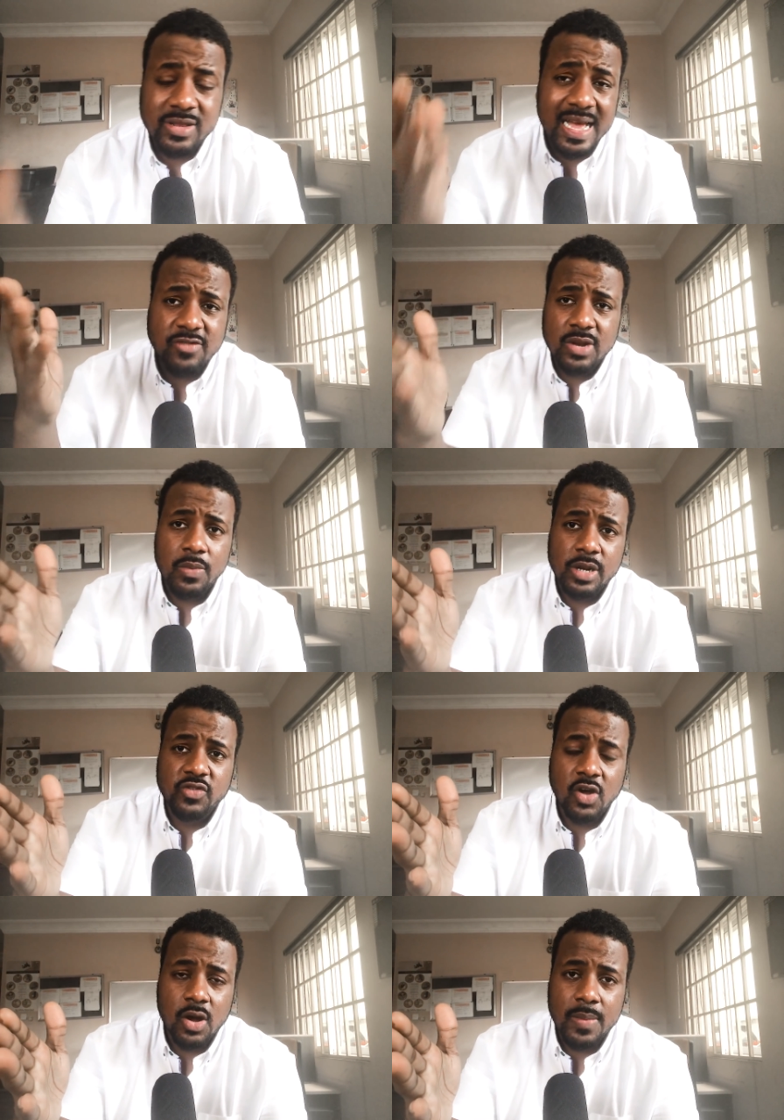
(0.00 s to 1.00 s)
So that's what I want
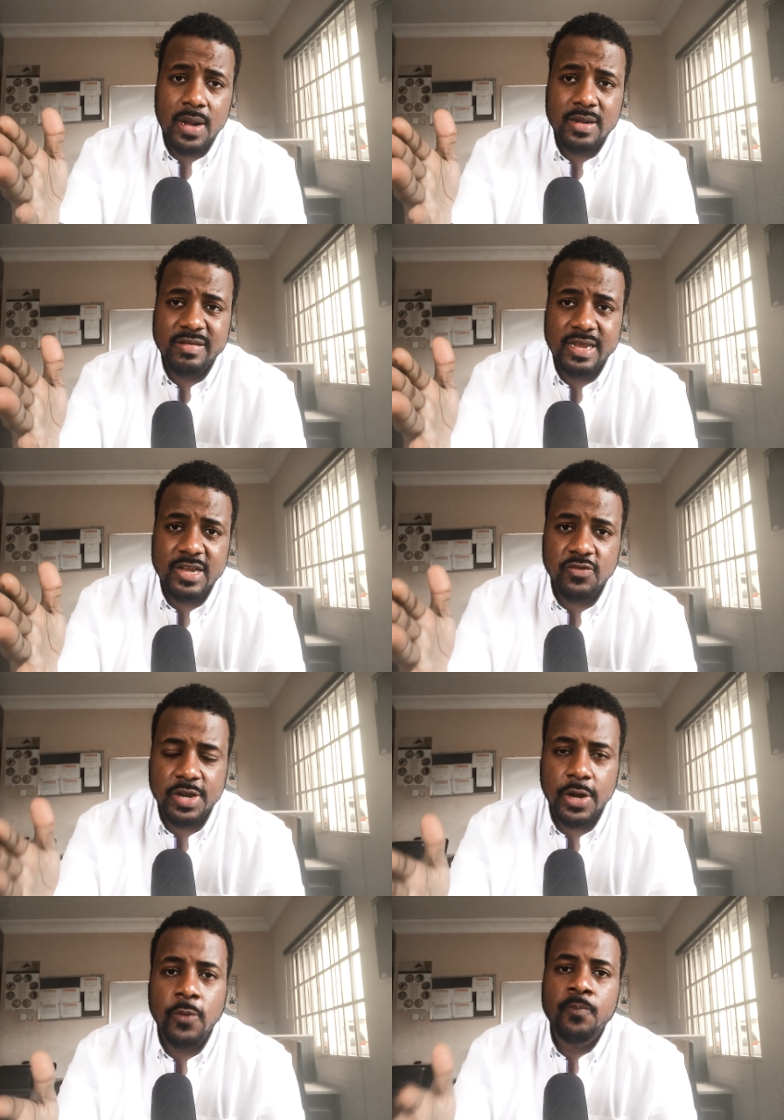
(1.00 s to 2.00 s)
to talk about in today's
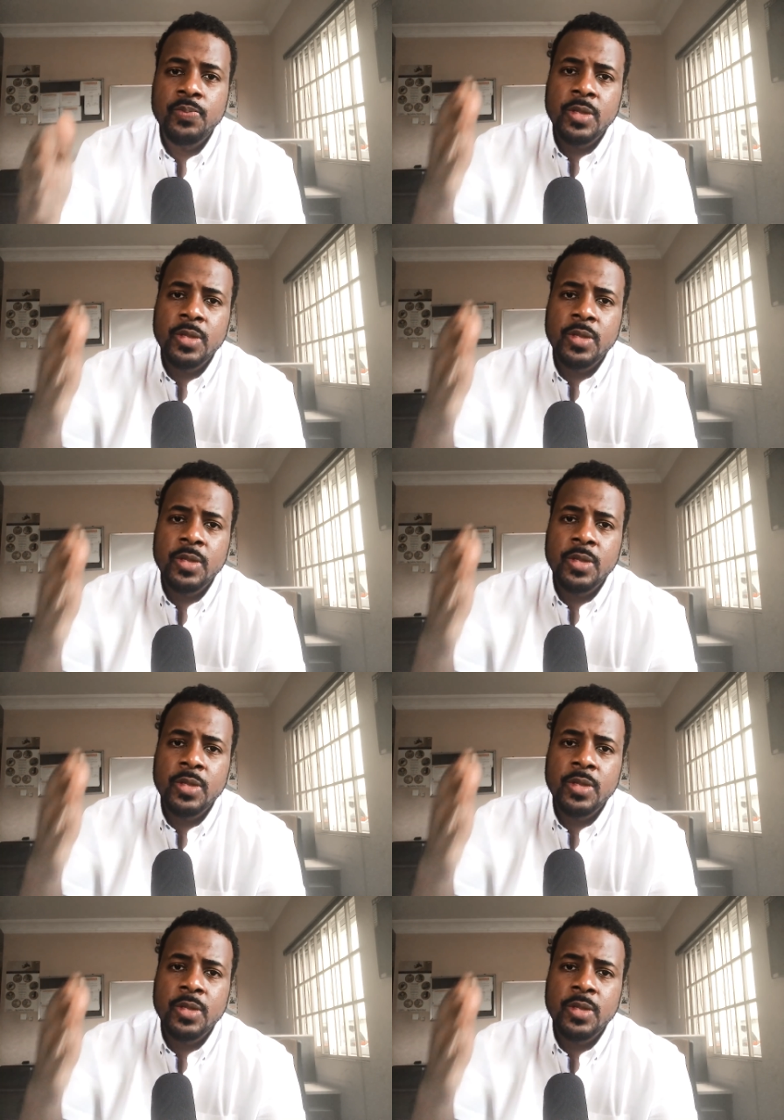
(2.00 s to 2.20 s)
video.